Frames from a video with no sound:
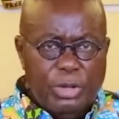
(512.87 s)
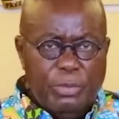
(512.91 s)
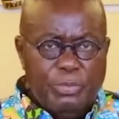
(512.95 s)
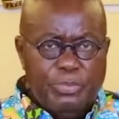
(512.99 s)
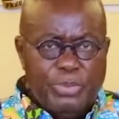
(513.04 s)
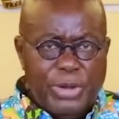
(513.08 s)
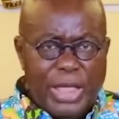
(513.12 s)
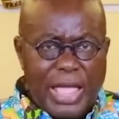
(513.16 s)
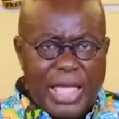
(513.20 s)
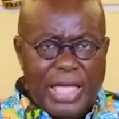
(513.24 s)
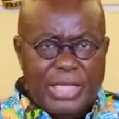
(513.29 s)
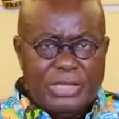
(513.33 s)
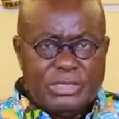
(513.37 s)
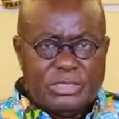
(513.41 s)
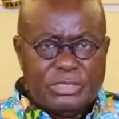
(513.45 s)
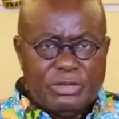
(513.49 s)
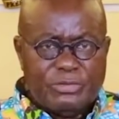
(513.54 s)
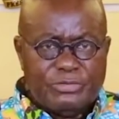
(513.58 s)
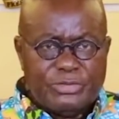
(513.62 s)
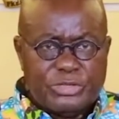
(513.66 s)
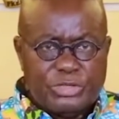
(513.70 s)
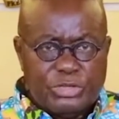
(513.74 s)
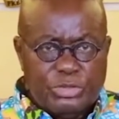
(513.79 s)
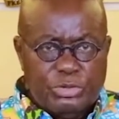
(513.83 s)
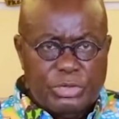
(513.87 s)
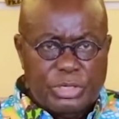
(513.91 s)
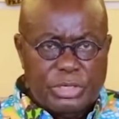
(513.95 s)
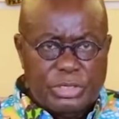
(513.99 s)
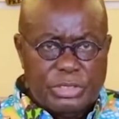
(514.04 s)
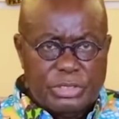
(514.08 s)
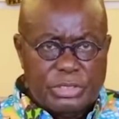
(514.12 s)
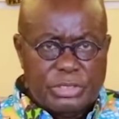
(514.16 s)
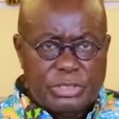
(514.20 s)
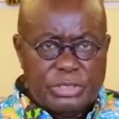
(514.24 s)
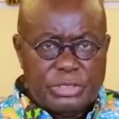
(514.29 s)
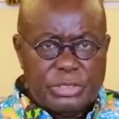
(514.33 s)
compliance of
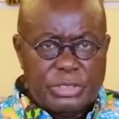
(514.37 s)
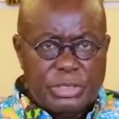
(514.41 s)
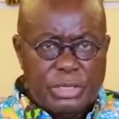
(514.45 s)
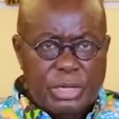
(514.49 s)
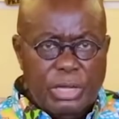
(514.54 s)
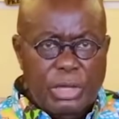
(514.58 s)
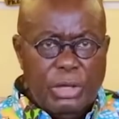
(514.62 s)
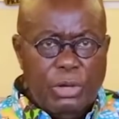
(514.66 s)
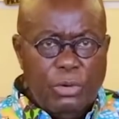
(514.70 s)
students